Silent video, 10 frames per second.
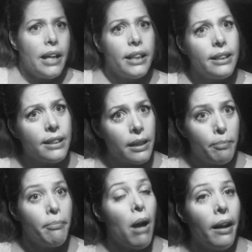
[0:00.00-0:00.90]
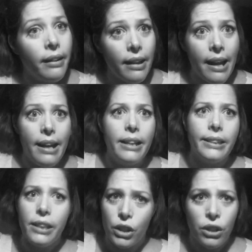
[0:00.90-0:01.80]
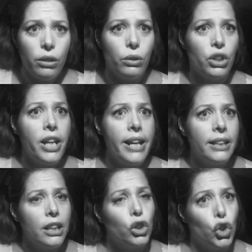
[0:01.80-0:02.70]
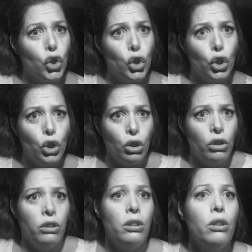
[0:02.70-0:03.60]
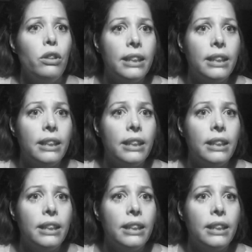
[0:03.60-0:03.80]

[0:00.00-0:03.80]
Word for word: Is it Monday, is it Tuesday, is it June, or